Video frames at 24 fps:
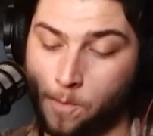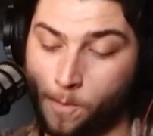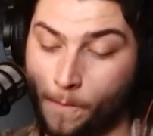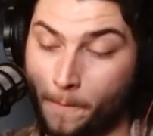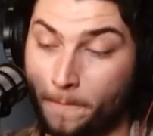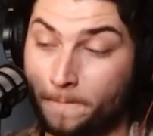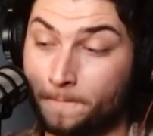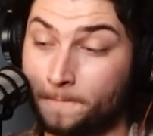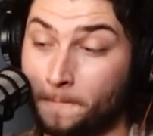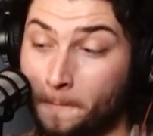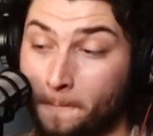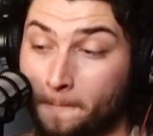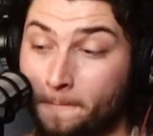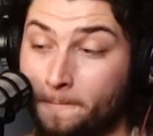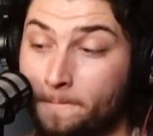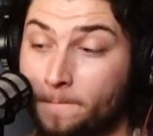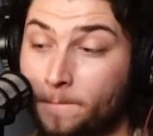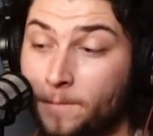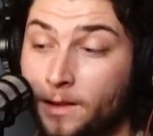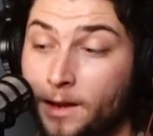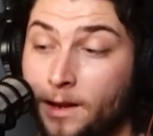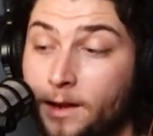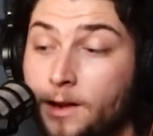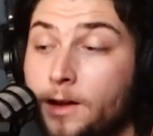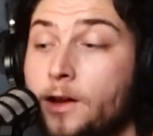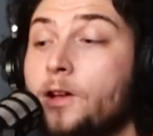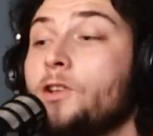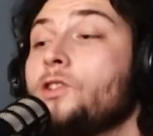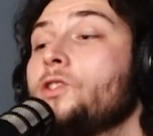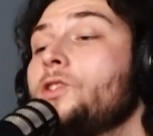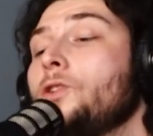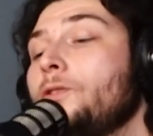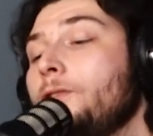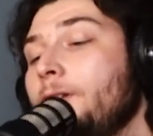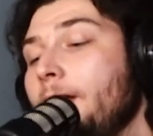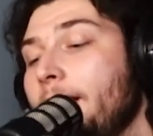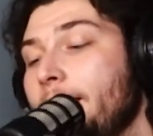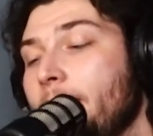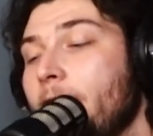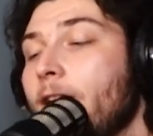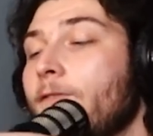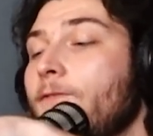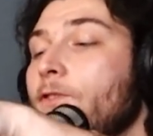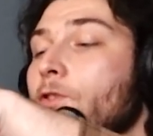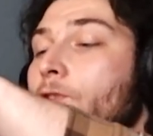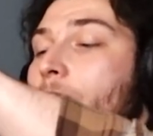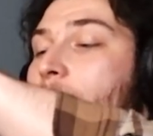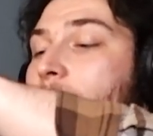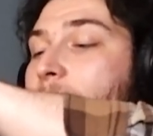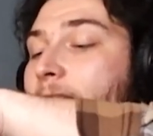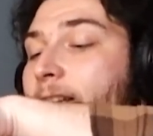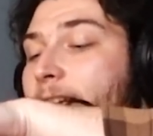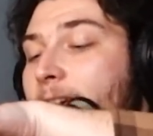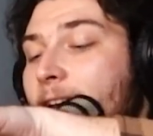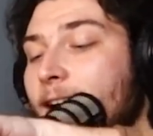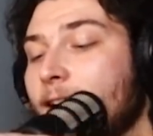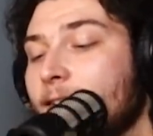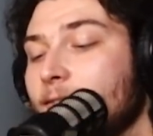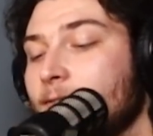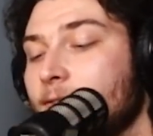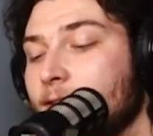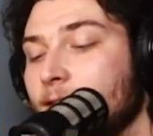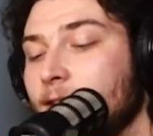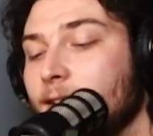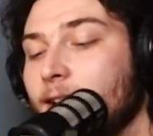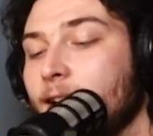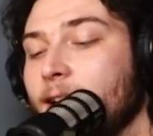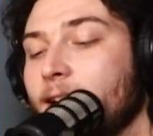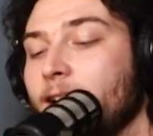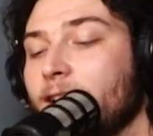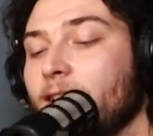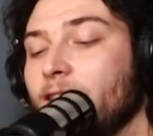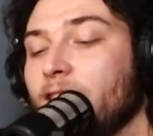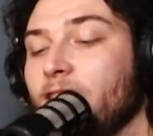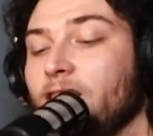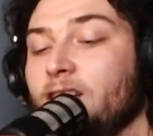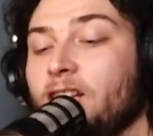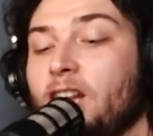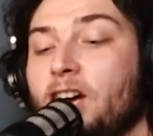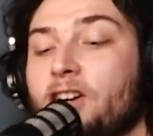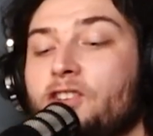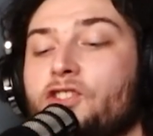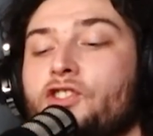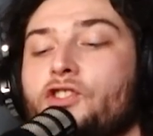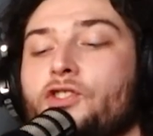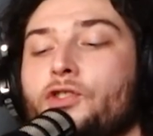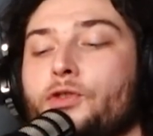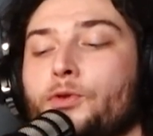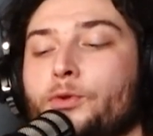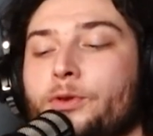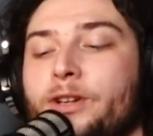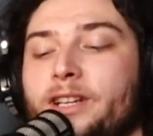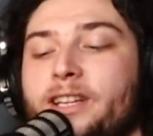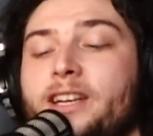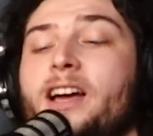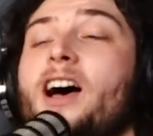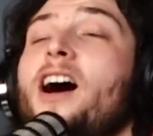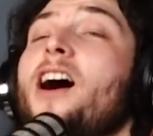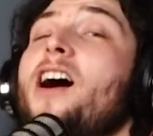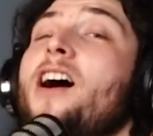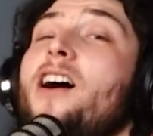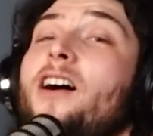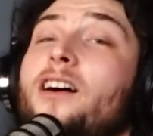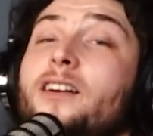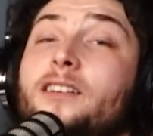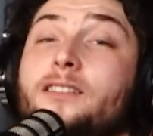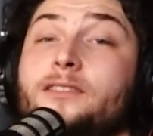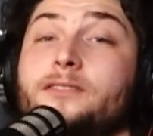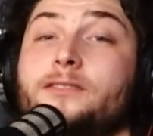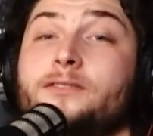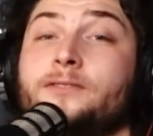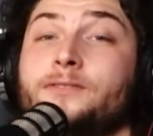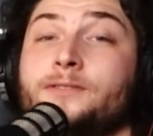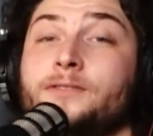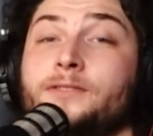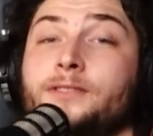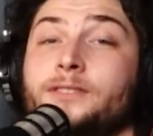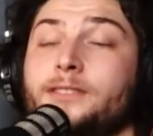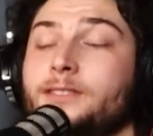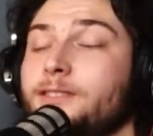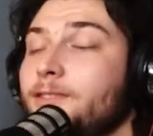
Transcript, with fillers: they have lots of these. So like, if you didn't have the like luxury of